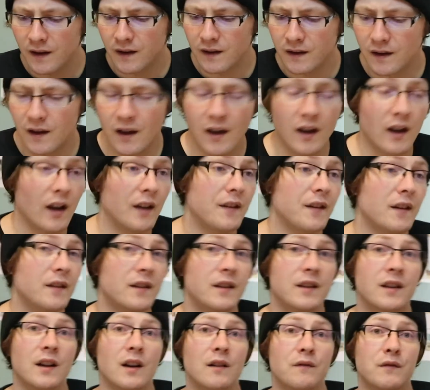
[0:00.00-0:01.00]
Yeah, and then
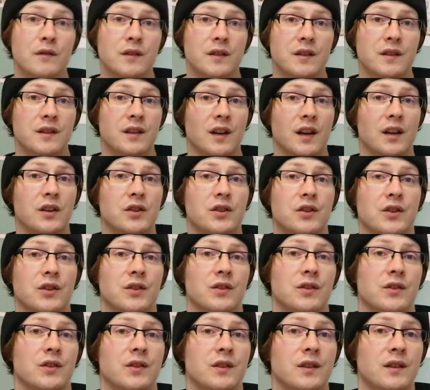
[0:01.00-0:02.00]
the other
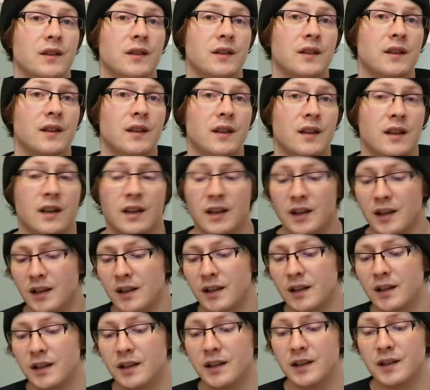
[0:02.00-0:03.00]
section
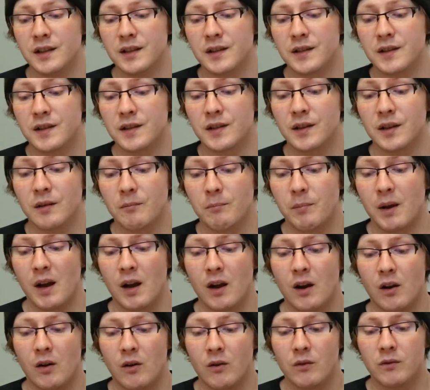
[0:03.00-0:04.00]
is
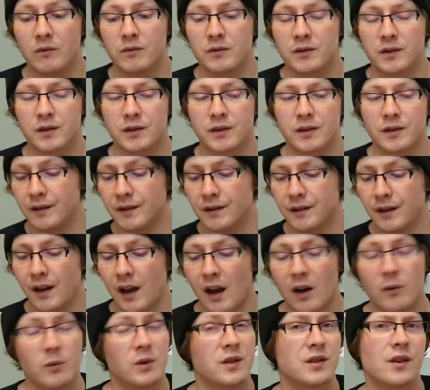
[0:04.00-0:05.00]
about
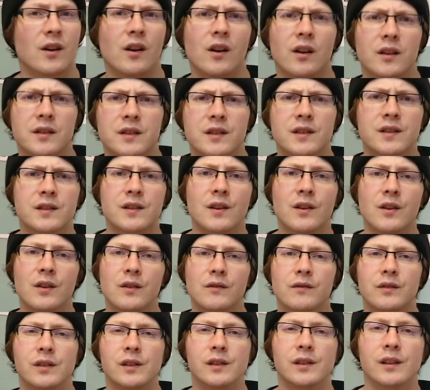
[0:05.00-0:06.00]
how is art
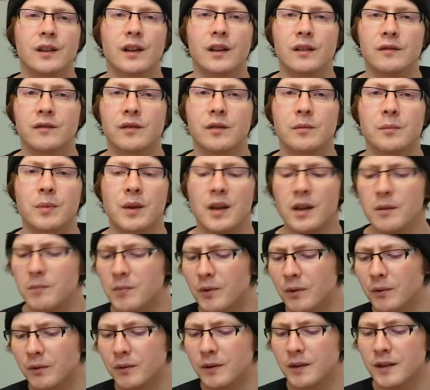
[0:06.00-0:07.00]
serving other
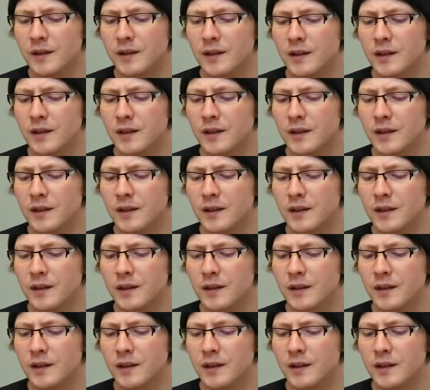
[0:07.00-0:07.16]
people.